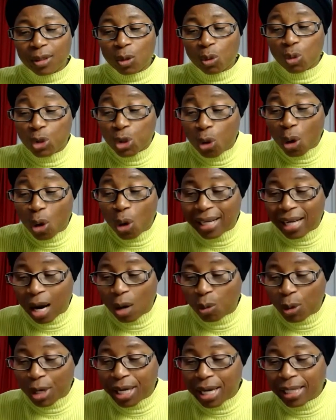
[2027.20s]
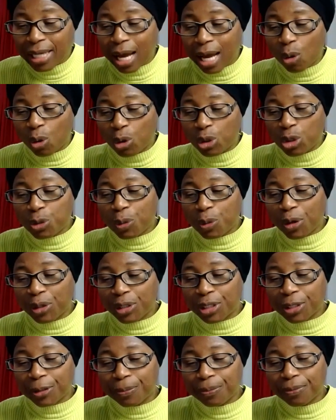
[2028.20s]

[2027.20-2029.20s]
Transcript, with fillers: You and I, we need the Holy Spirit.